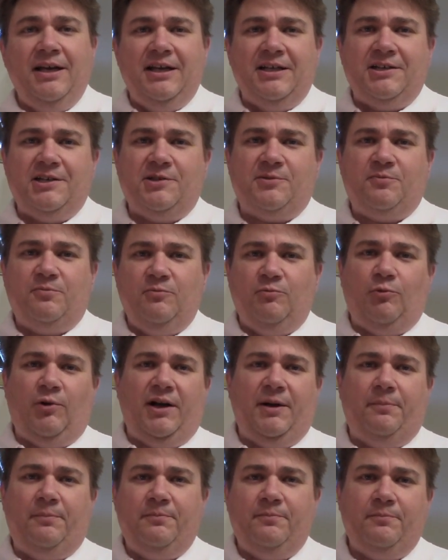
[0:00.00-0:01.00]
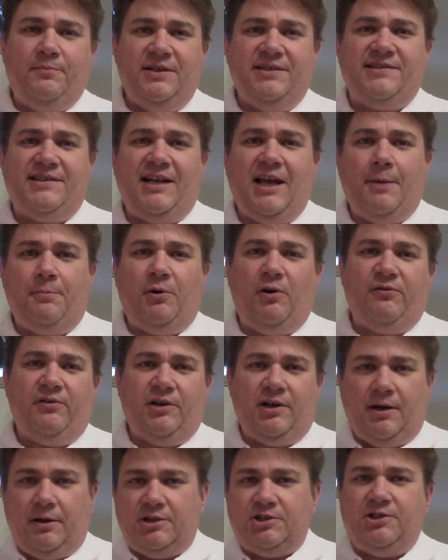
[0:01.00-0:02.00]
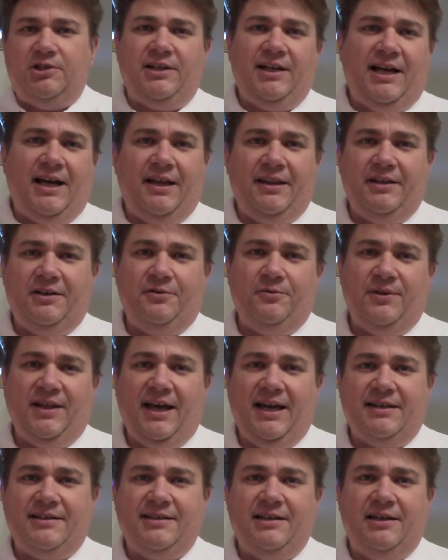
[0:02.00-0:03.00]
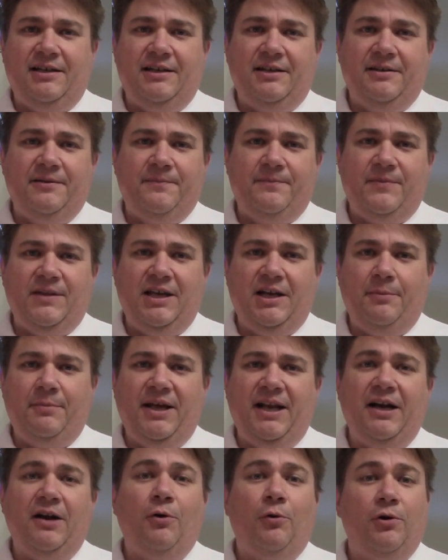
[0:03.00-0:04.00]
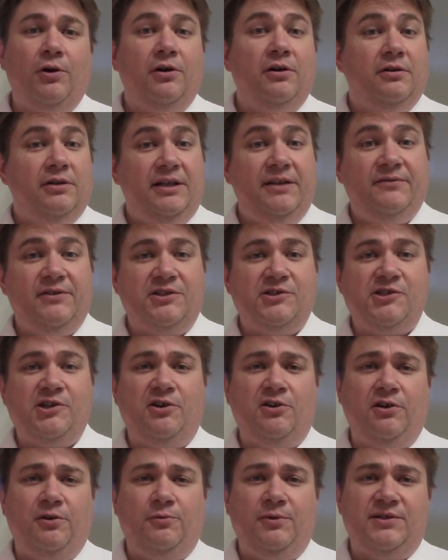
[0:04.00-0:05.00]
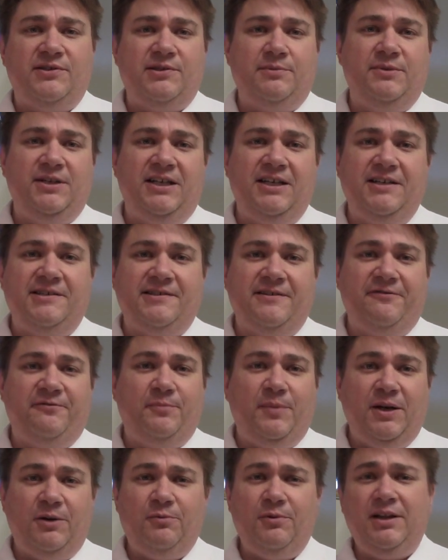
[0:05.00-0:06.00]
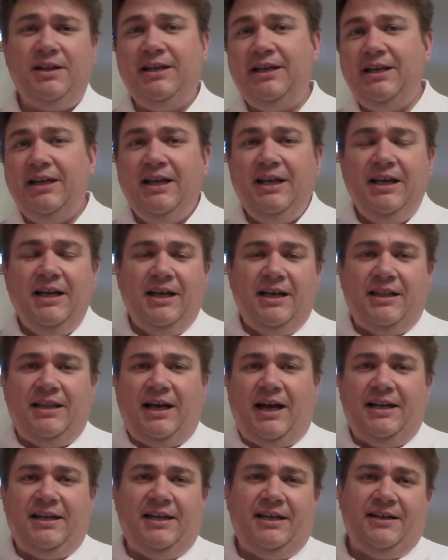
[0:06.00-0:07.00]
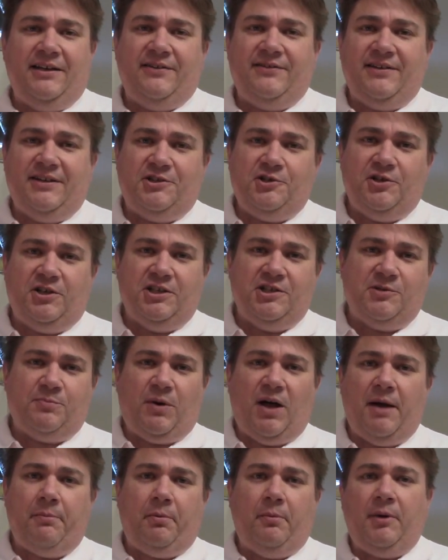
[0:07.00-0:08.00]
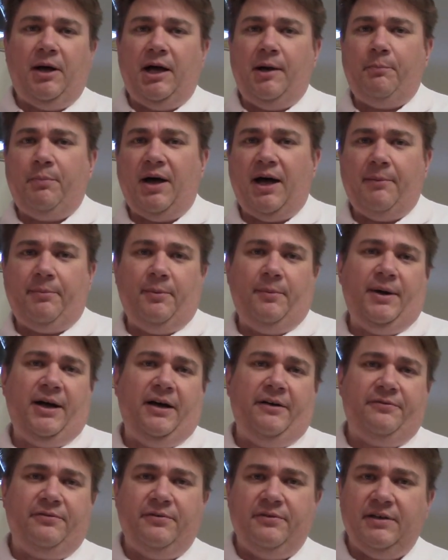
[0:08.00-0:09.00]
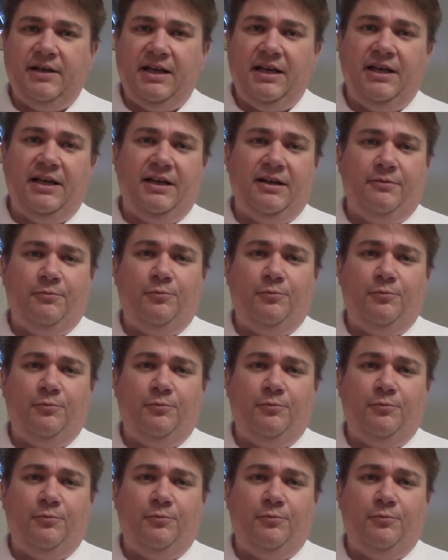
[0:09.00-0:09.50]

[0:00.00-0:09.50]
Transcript: just run a piece of tape over and I'll show you how to do that uh, in a minute or even secure it with some adhesive. But really the idea is that you could just pop them on, pop them off and eh,